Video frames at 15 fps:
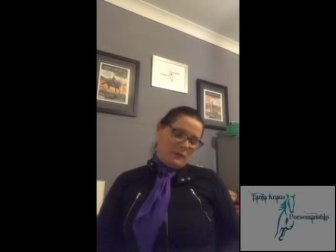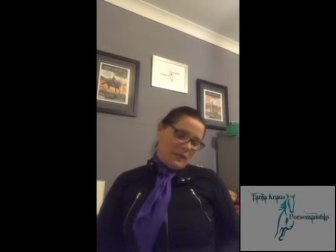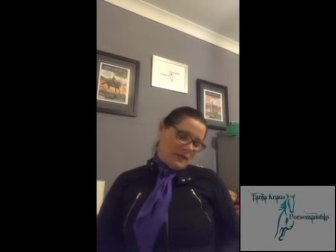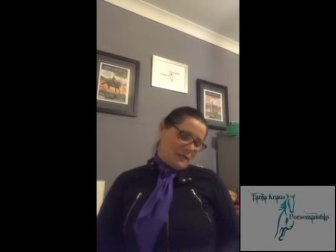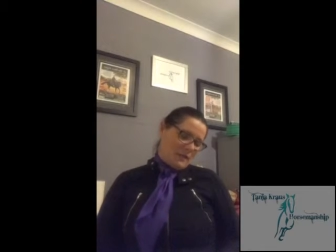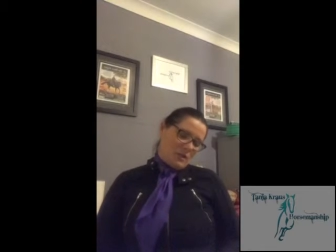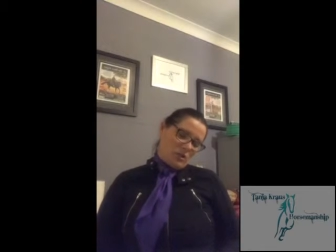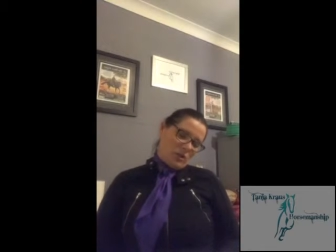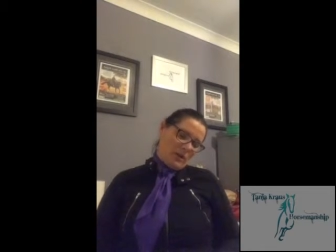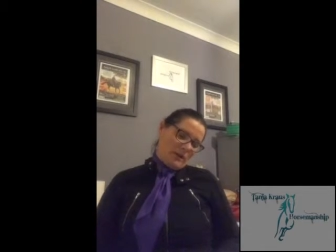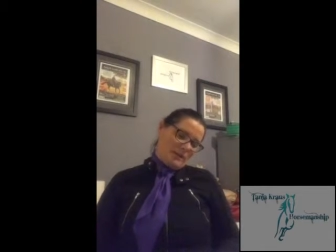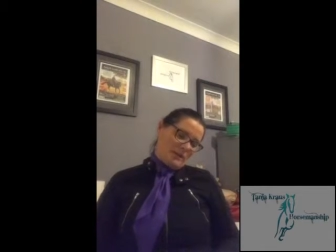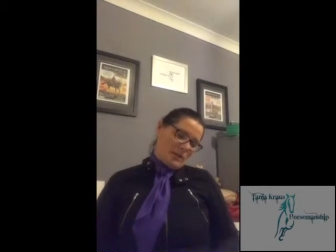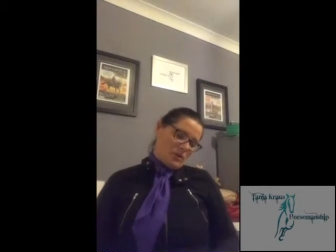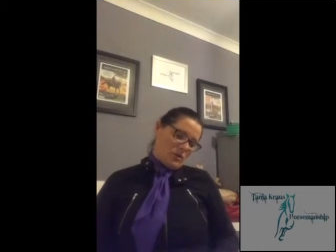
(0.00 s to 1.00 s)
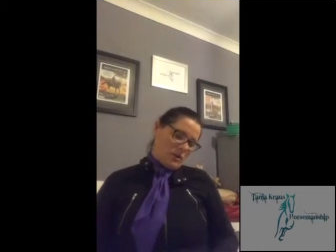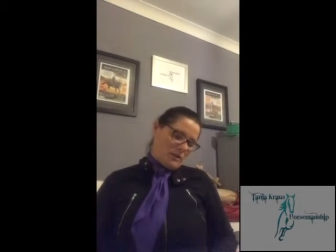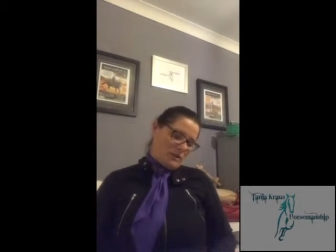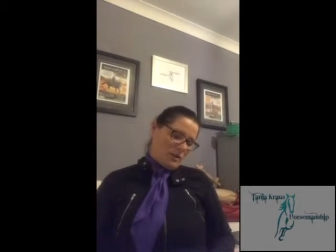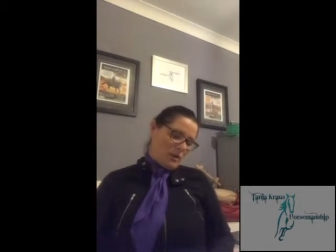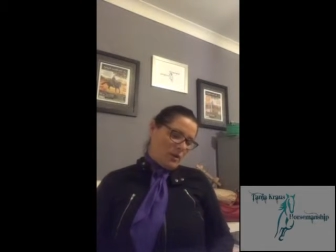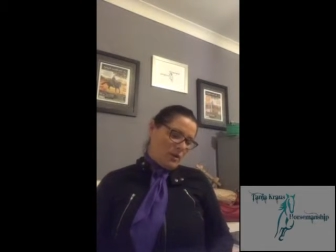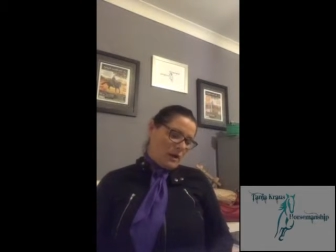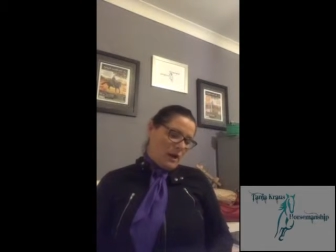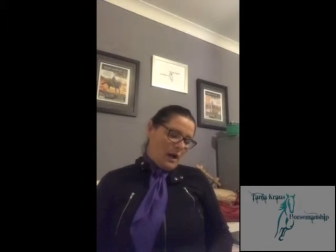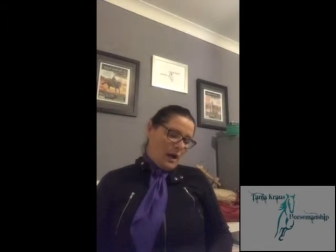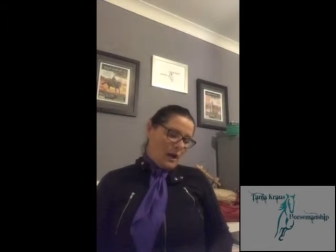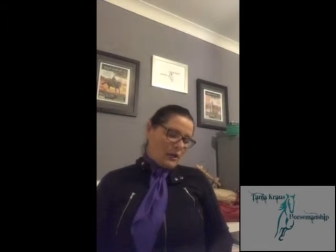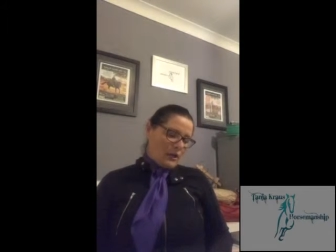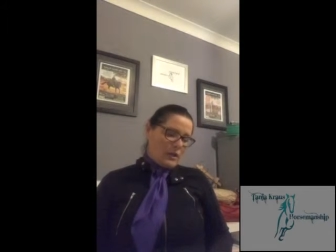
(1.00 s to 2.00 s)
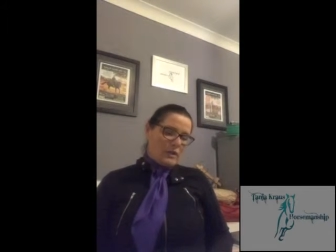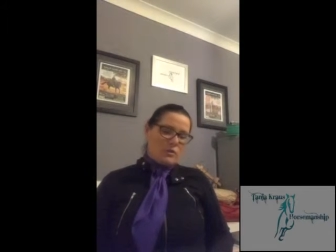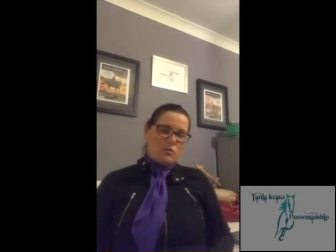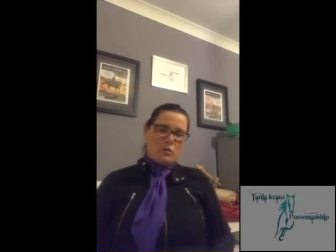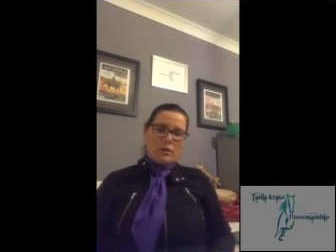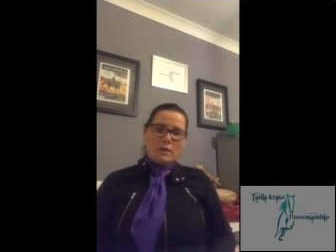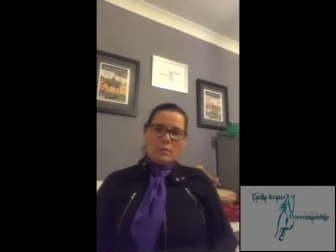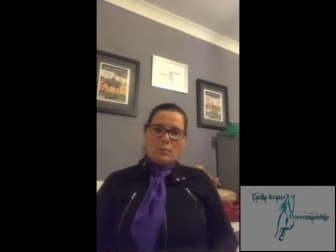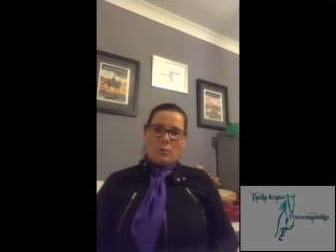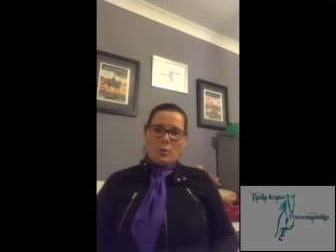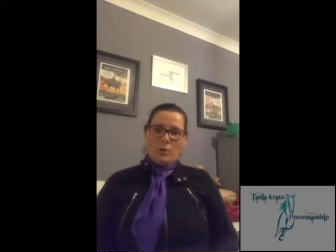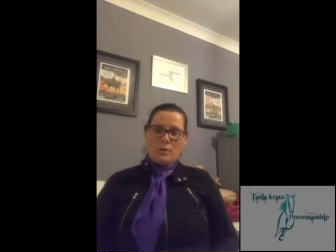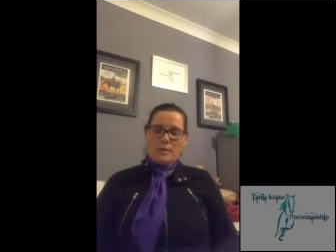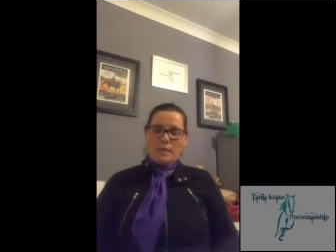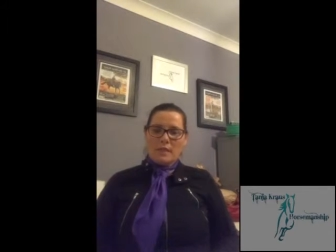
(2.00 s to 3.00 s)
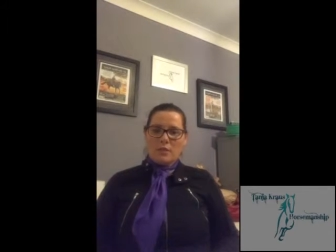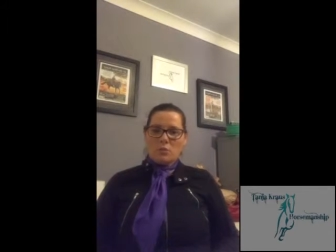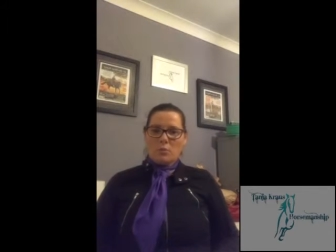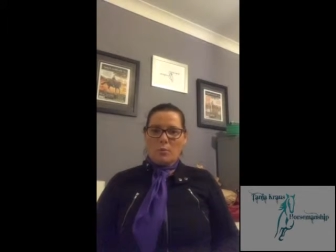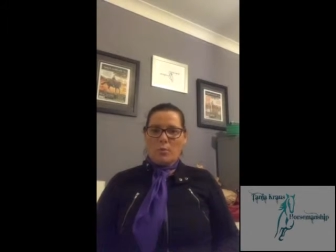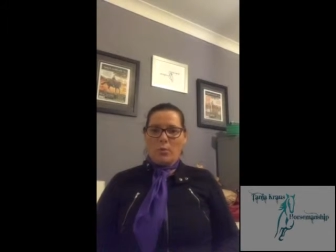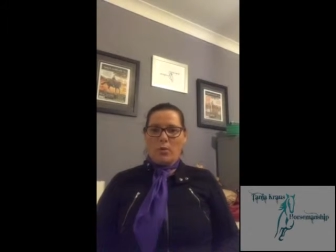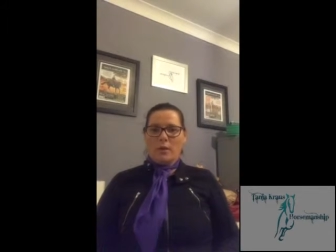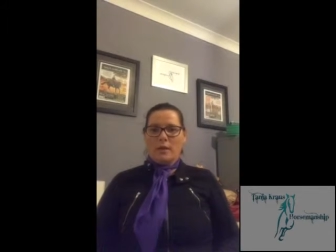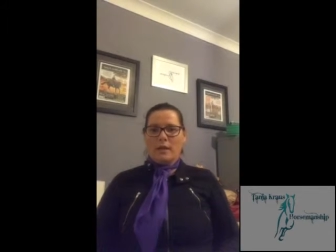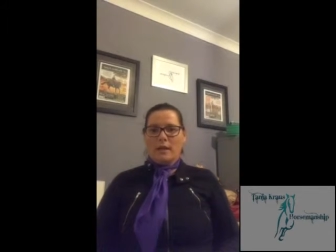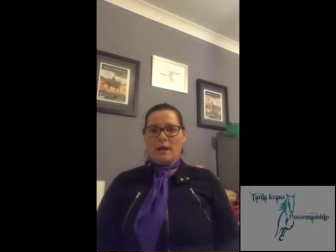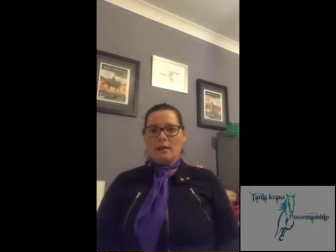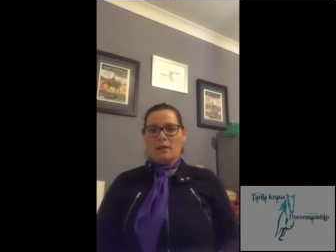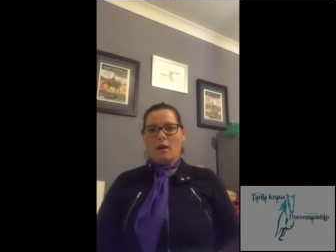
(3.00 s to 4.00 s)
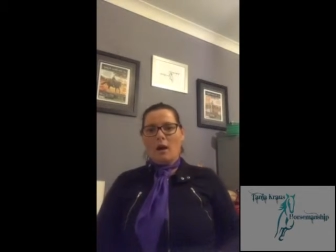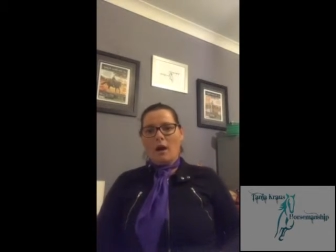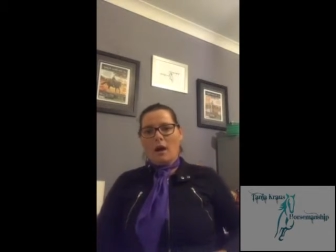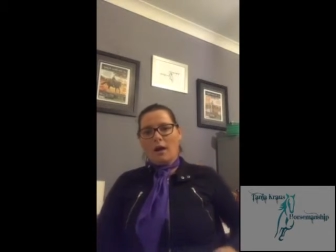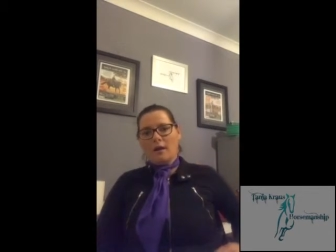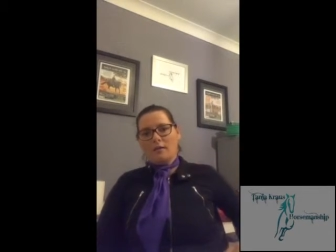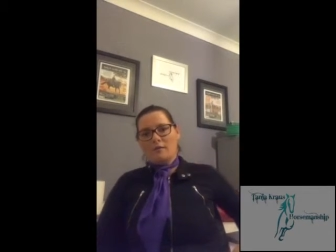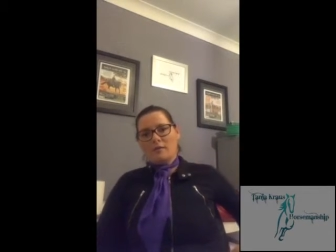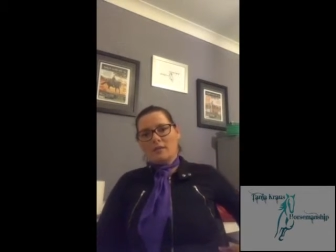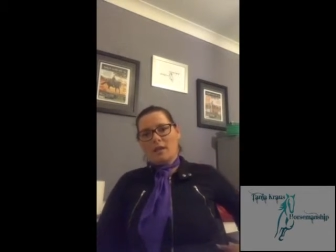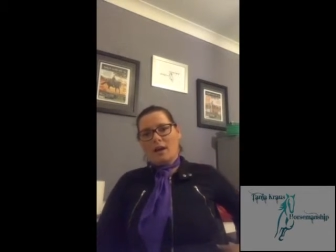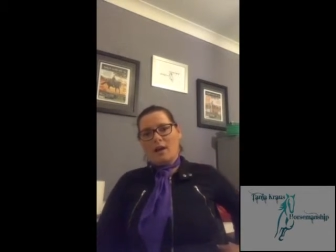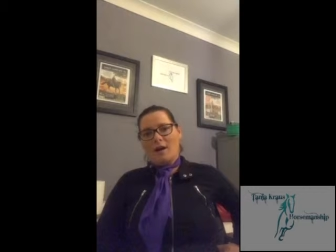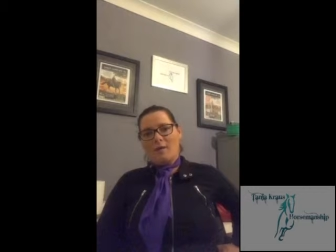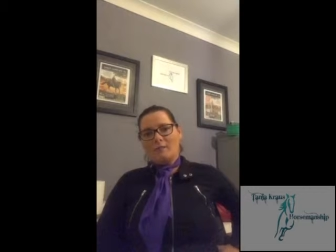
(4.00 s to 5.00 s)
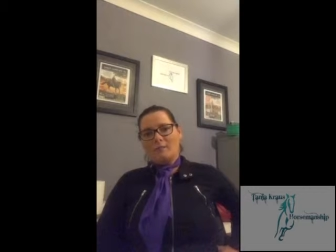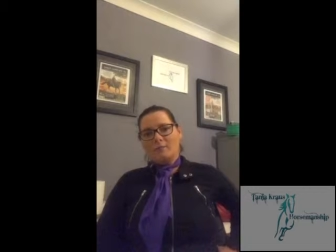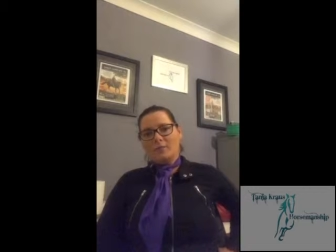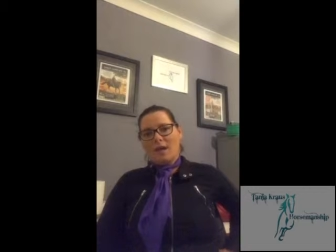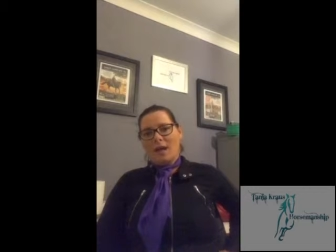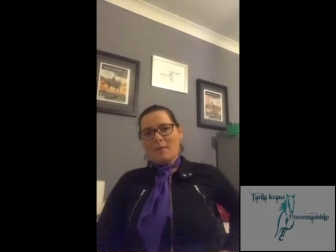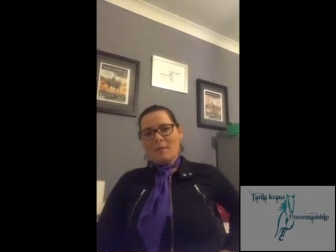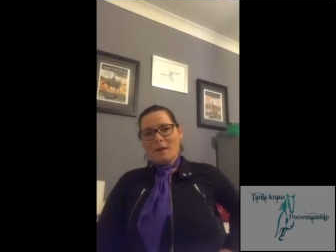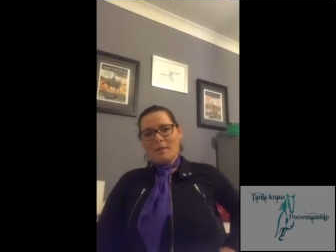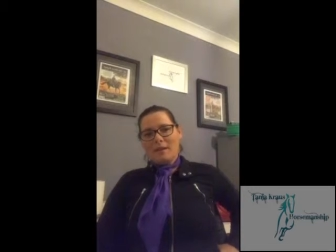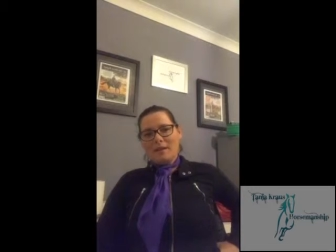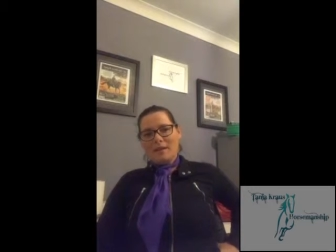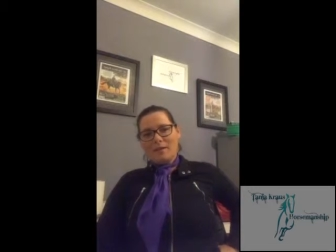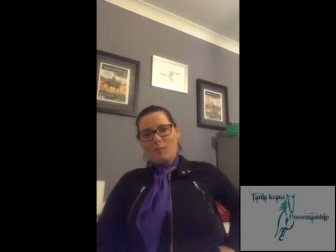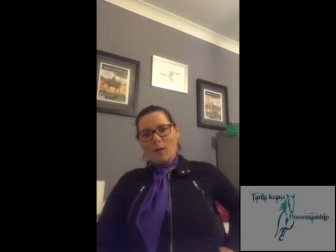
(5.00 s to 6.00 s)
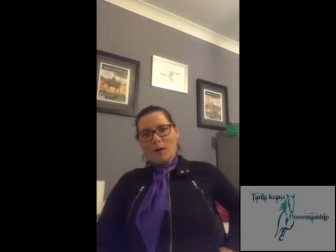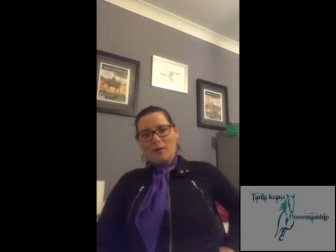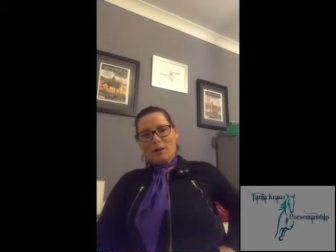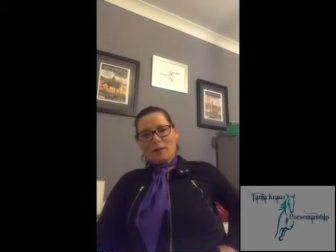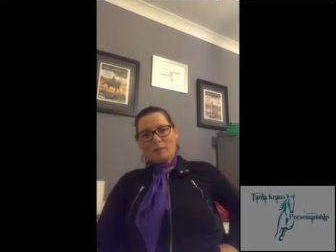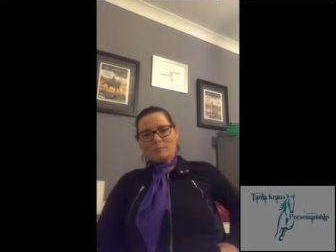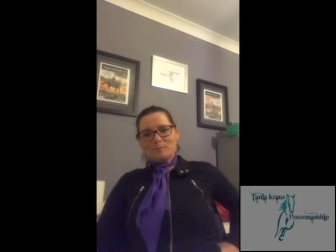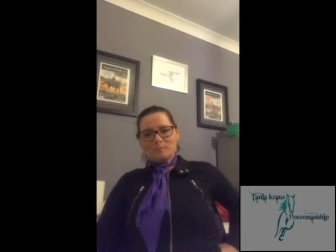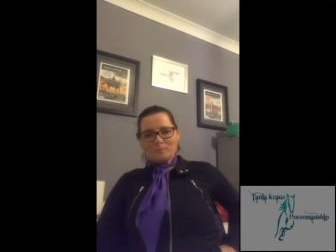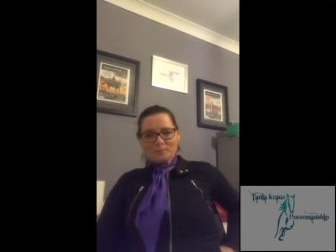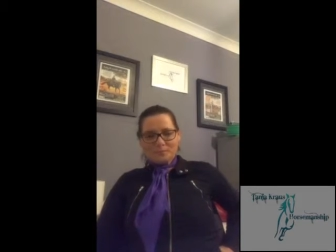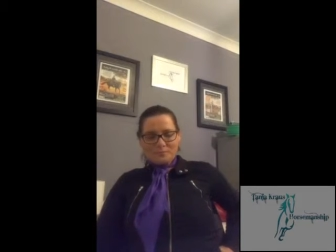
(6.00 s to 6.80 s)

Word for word: etc, etc. So I think it's really important to get to a point in our lives. Hey, Mummy, welcome.